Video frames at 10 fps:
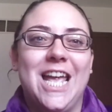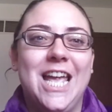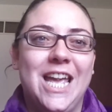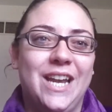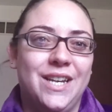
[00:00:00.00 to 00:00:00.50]

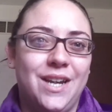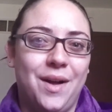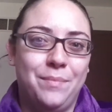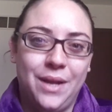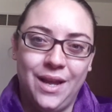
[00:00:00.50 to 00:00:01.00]
it ended
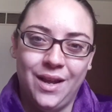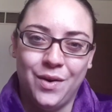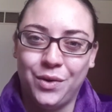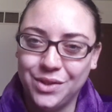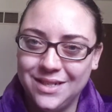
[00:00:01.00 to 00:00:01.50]
up being
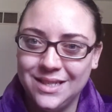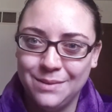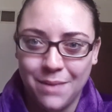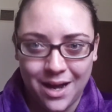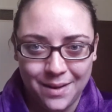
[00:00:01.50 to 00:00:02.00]

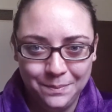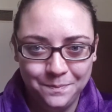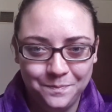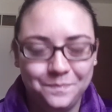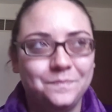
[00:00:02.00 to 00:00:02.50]
Holden's
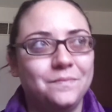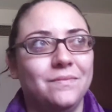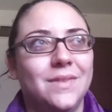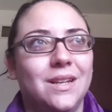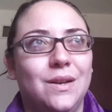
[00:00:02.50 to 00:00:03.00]
mom
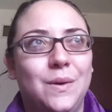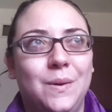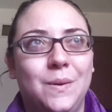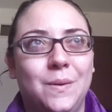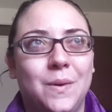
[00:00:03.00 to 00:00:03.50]

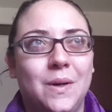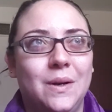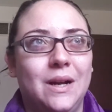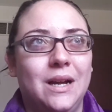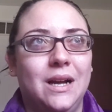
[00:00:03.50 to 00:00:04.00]
who
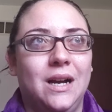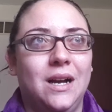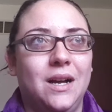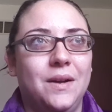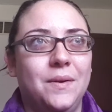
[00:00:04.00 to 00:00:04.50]

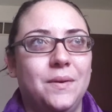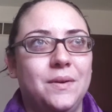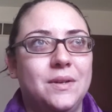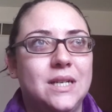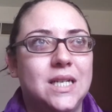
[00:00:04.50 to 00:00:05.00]

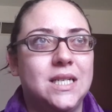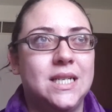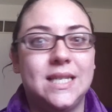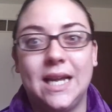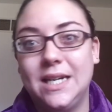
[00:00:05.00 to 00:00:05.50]

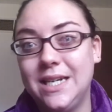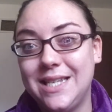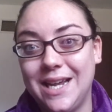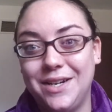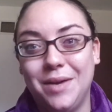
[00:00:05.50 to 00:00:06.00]
decided to
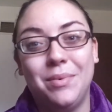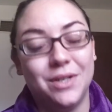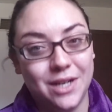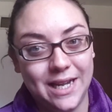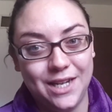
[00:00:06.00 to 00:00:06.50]
sign up
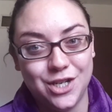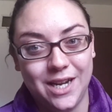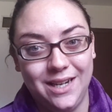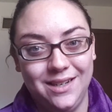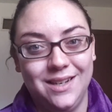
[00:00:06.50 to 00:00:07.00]
under
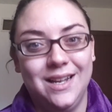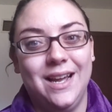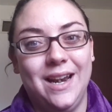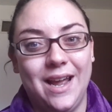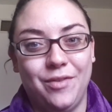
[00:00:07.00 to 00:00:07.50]
AJ
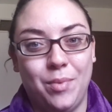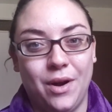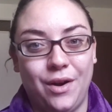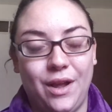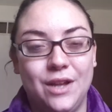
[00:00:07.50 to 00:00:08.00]
and have a
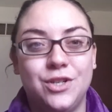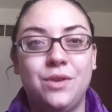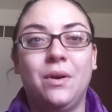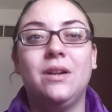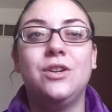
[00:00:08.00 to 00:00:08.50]
party. And
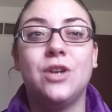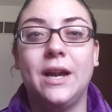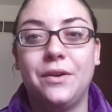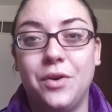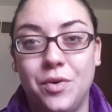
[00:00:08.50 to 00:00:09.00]
she wanted to
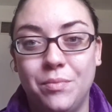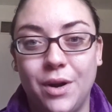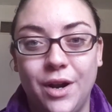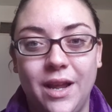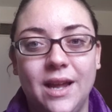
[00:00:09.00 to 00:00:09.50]
try out a home
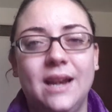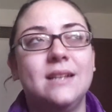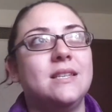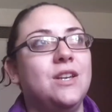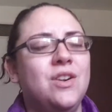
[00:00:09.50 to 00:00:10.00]
party. And
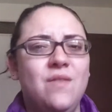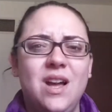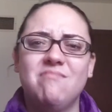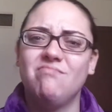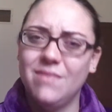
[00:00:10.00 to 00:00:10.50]
I said, you know
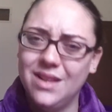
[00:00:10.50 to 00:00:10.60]
what?